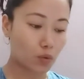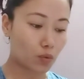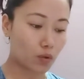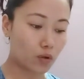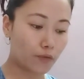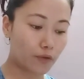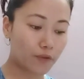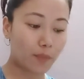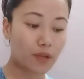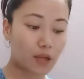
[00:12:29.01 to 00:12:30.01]
for
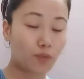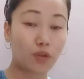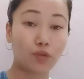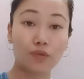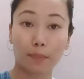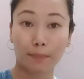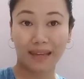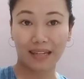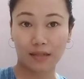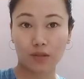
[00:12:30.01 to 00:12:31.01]
feminine we use
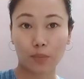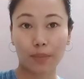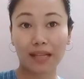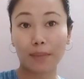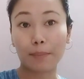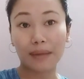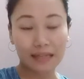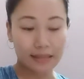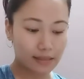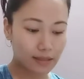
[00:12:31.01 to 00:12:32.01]
maid, so
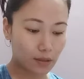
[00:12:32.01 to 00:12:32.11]
milkmaid.